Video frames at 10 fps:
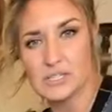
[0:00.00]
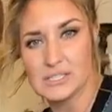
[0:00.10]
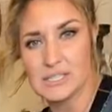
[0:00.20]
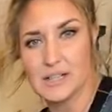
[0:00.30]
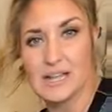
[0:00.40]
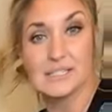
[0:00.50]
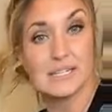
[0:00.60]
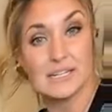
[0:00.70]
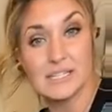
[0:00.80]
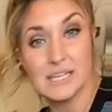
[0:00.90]
This is a class
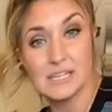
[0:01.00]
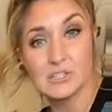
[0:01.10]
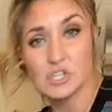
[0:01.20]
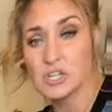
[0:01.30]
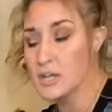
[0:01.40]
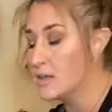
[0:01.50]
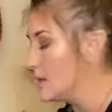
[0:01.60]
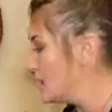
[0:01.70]
that I teach